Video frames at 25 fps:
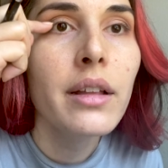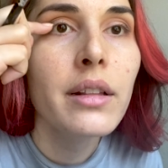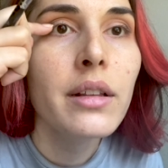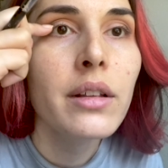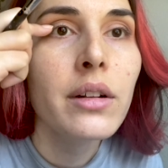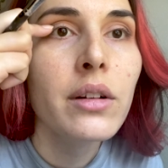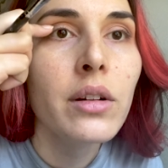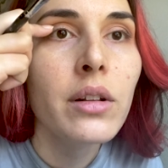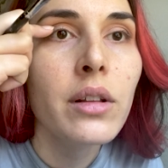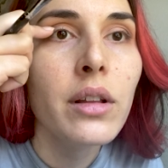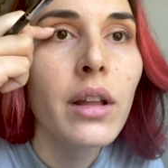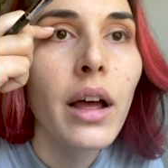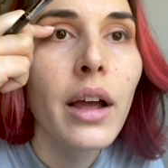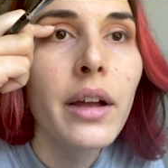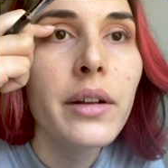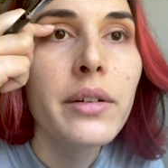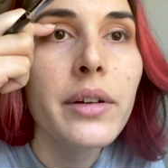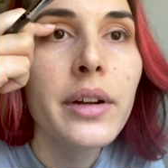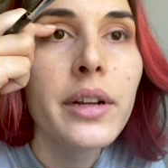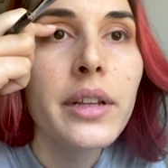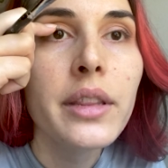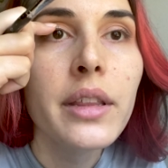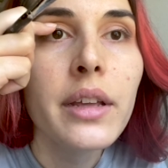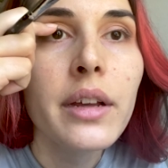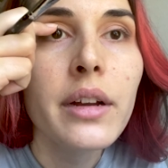little line
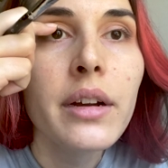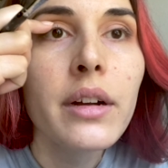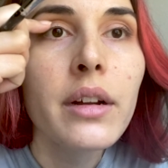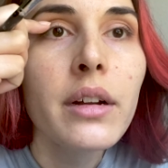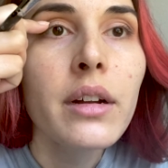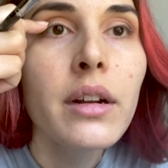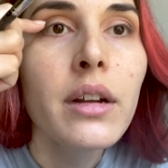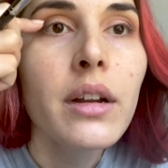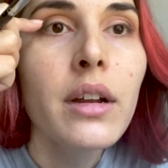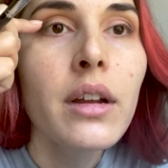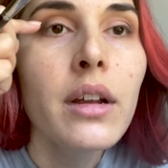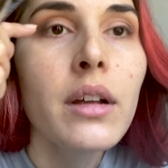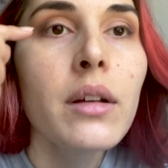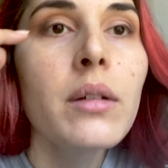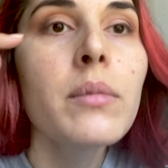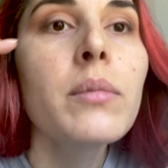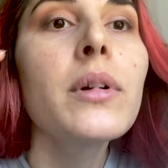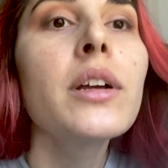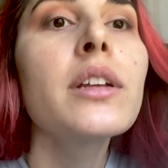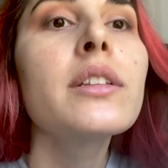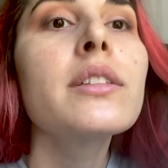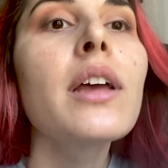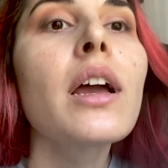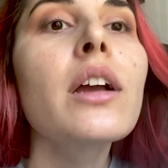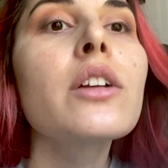right there,
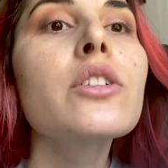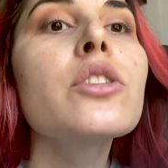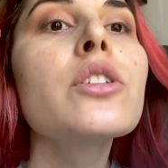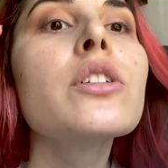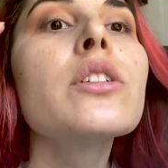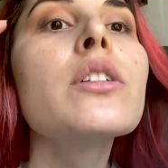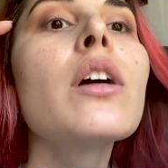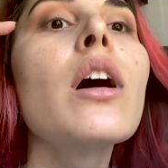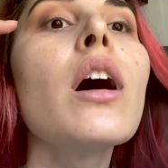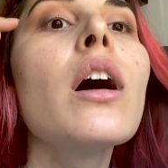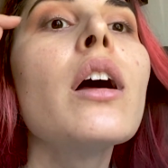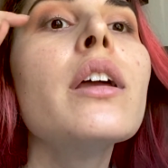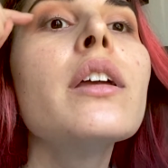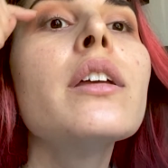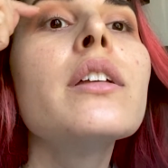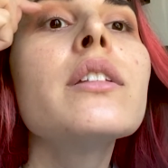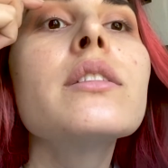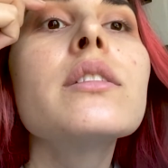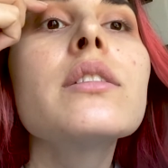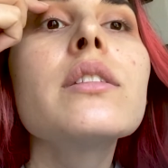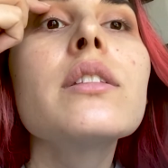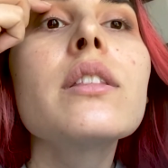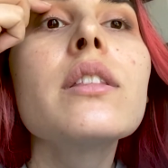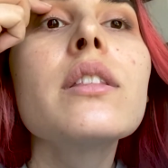but it's actually not. It's